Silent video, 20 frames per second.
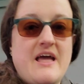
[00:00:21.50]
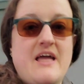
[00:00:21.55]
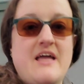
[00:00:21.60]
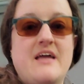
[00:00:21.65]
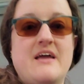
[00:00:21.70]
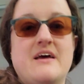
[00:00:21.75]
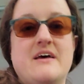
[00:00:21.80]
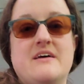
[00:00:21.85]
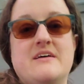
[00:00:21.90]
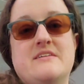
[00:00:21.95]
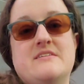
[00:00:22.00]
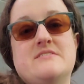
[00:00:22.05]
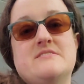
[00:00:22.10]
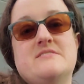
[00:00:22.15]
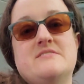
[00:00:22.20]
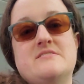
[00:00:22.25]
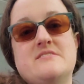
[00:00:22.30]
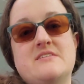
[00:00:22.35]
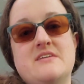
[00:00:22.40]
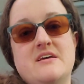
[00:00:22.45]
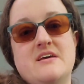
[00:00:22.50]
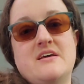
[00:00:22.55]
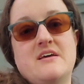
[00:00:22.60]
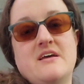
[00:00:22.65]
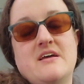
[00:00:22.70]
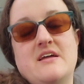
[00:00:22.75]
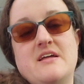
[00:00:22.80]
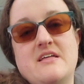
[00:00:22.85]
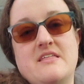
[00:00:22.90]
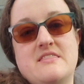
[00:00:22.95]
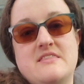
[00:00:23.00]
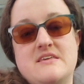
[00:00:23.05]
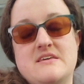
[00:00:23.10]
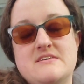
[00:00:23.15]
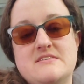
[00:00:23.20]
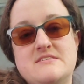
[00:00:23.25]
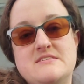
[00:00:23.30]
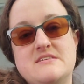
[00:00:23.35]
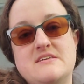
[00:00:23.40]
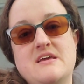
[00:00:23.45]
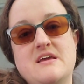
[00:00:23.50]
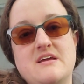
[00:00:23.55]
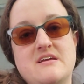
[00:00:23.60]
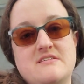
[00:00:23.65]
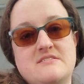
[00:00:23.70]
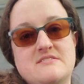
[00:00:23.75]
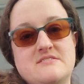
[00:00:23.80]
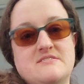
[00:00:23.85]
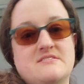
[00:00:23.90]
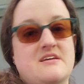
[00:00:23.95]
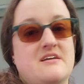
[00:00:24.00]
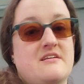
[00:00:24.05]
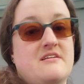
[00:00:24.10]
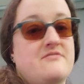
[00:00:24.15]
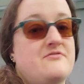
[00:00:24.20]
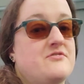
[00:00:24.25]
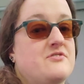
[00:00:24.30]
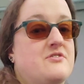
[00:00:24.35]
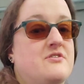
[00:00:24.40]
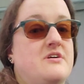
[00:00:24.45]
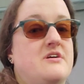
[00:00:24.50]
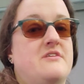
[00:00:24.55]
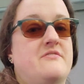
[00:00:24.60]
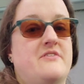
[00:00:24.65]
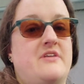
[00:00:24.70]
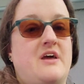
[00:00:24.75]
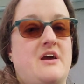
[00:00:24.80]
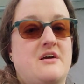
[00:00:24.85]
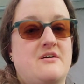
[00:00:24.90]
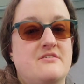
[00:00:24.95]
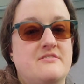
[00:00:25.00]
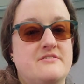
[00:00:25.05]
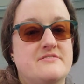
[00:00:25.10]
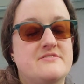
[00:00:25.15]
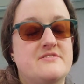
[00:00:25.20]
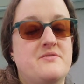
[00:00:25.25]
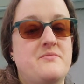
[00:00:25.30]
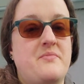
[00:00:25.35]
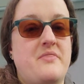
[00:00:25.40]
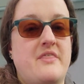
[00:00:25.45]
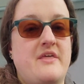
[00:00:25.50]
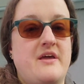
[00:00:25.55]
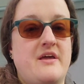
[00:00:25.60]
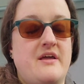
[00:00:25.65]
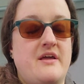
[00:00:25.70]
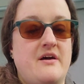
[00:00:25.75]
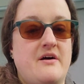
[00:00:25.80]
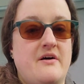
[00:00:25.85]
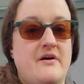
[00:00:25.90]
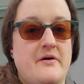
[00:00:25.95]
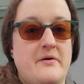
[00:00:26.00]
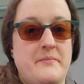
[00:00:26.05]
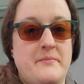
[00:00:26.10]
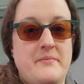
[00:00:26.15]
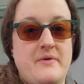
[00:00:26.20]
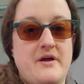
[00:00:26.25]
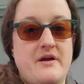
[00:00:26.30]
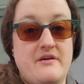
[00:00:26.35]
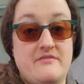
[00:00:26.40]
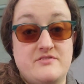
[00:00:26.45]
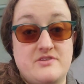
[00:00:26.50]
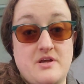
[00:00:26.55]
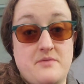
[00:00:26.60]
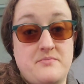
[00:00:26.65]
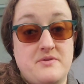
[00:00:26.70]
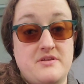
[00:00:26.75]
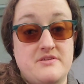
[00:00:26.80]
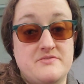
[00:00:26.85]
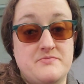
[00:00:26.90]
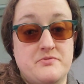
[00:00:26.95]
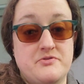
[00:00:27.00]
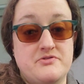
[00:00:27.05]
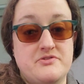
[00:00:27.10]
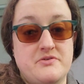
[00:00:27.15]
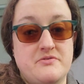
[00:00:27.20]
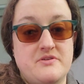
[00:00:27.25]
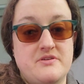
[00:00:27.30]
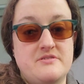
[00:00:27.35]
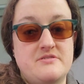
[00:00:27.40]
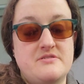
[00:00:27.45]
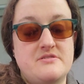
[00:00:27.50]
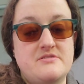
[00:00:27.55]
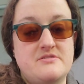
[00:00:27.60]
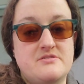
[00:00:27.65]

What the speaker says: and in the SCA, Society for Creative Anachronism, they have Japanese personas.